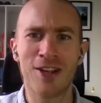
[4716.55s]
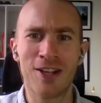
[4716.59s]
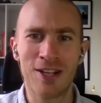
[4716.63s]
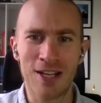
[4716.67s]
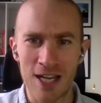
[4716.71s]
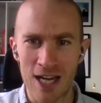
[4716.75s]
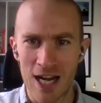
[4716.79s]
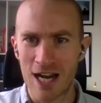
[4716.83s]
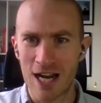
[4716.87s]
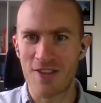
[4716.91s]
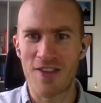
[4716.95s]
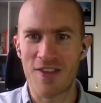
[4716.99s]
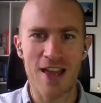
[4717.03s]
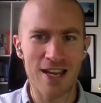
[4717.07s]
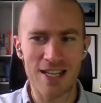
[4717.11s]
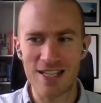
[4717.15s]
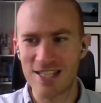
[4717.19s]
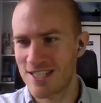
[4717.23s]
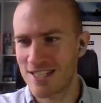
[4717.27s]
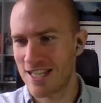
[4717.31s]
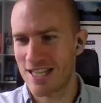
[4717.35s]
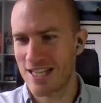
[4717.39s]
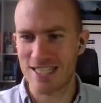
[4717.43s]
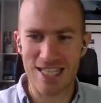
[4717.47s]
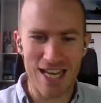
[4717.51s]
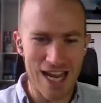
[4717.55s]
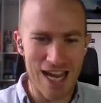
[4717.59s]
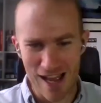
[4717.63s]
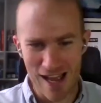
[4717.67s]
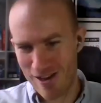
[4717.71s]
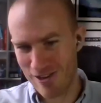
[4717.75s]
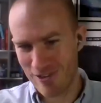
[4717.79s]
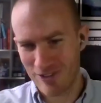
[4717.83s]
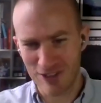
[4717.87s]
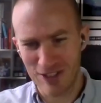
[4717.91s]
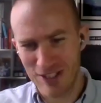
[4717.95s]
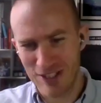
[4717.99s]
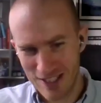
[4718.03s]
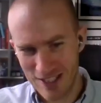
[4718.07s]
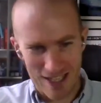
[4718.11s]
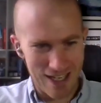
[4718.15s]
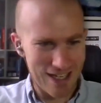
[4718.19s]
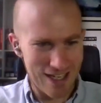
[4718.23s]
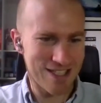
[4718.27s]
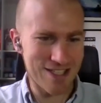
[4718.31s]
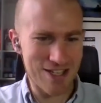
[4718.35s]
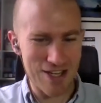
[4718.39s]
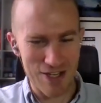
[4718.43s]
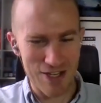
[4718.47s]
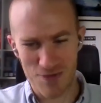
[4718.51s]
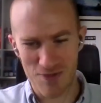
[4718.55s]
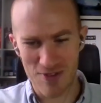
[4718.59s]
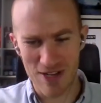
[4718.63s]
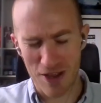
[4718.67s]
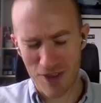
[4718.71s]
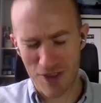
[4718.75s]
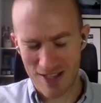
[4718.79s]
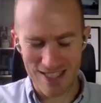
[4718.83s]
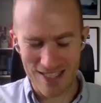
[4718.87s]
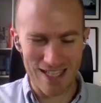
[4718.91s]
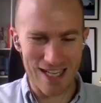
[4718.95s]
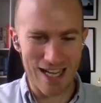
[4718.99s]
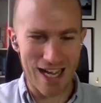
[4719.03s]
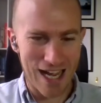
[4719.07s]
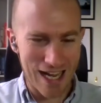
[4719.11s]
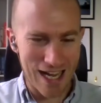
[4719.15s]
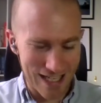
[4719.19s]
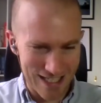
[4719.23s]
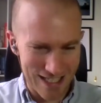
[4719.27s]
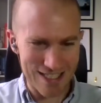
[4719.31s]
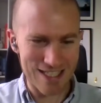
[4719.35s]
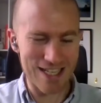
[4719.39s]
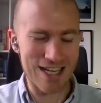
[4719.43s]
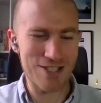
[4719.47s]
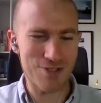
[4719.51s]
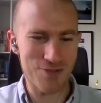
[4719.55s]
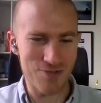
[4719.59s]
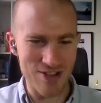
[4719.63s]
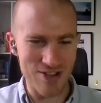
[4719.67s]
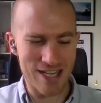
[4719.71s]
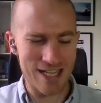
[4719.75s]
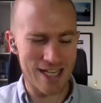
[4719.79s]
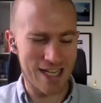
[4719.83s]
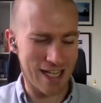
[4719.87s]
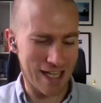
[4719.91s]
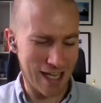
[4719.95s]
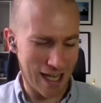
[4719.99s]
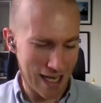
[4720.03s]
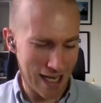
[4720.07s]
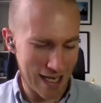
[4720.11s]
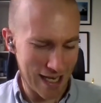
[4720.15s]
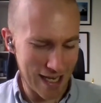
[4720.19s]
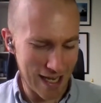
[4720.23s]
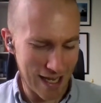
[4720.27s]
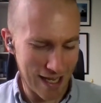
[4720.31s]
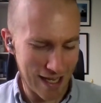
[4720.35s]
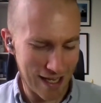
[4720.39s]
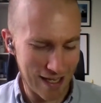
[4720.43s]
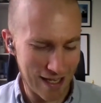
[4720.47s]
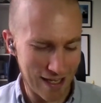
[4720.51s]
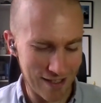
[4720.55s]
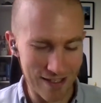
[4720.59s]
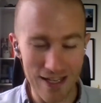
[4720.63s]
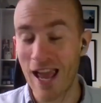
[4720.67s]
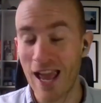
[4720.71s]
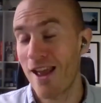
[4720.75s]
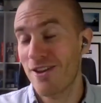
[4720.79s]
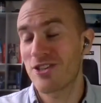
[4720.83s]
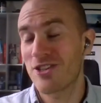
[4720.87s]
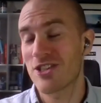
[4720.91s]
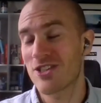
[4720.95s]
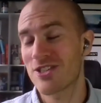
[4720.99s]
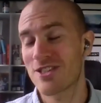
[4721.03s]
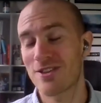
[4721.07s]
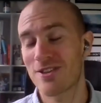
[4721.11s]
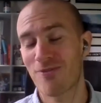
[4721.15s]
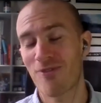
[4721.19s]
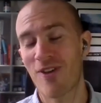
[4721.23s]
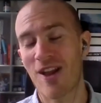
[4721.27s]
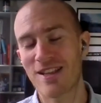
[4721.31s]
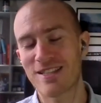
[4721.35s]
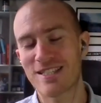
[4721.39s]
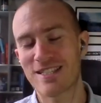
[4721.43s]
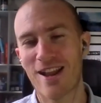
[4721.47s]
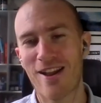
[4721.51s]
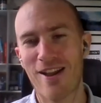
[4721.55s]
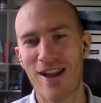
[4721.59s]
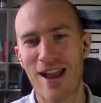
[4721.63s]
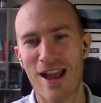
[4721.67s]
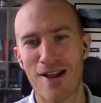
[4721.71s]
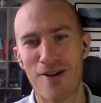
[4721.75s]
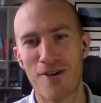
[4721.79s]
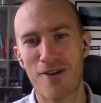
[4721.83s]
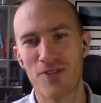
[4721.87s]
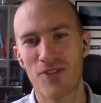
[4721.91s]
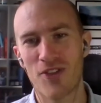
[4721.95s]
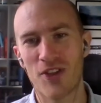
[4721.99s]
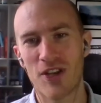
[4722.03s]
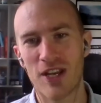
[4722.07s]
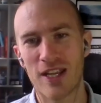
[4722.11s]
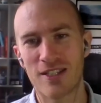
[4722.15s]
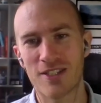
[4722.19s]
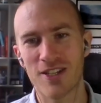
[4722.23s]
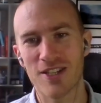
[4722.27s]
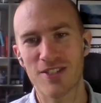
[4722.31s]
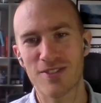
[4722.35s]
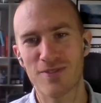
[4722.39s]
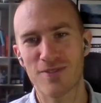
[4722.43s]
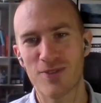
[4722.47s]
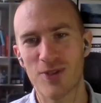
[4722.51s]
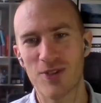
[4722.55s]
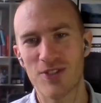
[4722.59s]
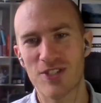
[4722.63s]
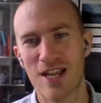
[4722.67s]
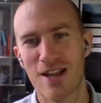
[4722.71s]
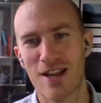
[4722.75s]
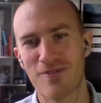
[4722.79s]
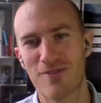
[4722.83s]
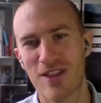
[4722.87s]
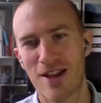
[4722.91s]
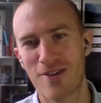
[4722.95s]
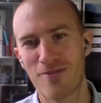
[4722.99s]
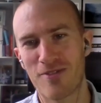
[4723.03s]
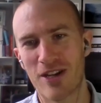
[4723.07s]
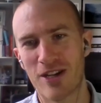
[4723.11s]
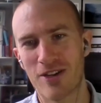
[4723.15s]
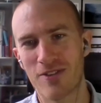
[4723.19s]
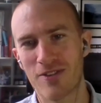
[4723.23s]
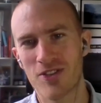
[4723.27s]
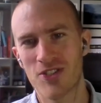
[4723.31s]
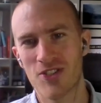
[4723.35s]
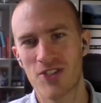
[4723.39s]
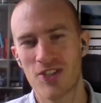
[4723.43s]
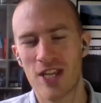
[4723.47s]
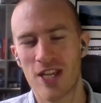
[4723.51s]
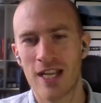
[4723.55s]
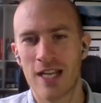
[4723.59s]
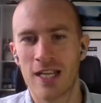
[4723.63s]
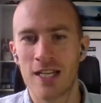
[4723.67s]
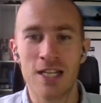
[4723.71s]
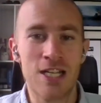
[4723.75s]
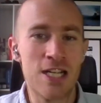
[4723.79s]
And then he sits down and he starts reading, I think it's a guy, and he starts reading it, and just finds out how that it does, of course, have that rigorous thing. And